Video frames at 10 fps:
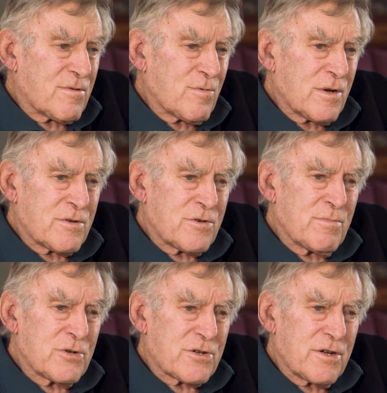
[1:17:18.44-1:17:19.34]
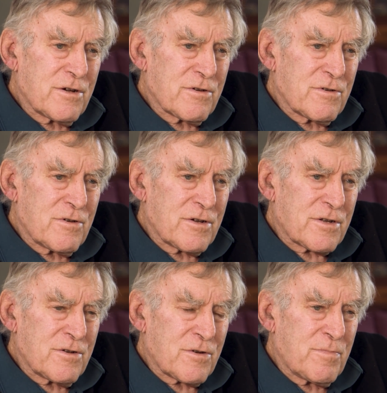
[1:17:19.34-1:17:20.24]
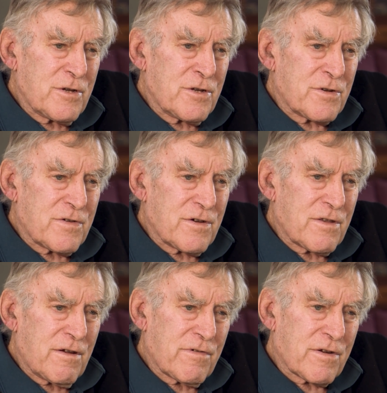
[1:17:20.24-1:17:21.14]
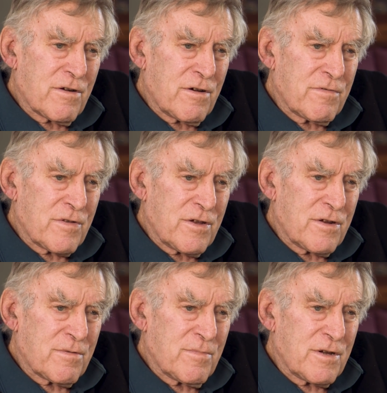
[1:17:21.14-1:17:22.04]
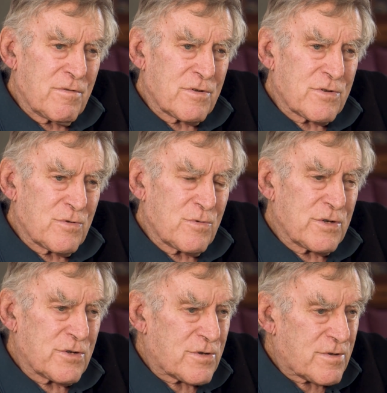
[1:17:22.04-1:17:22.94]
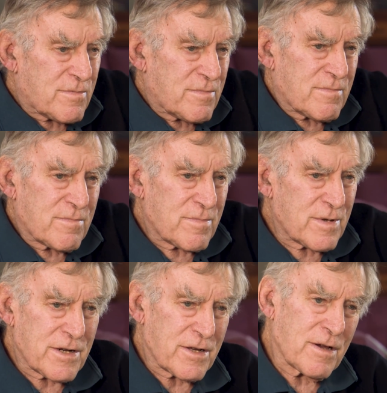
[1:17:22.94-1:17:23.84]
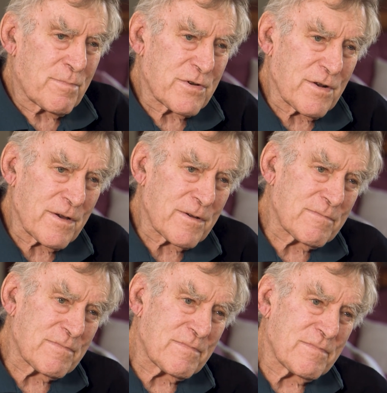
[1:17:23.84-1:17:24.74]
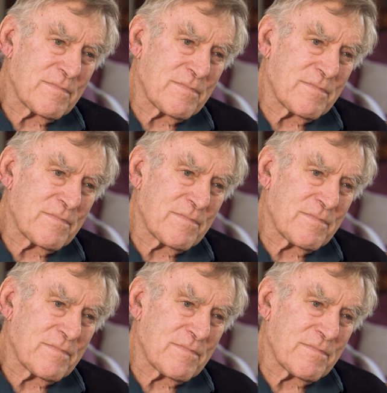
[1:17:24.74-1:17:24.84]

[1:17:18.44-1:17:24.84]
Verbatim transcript: the ones you missed out on, like not beating South Africa over there, to me was always upsetting.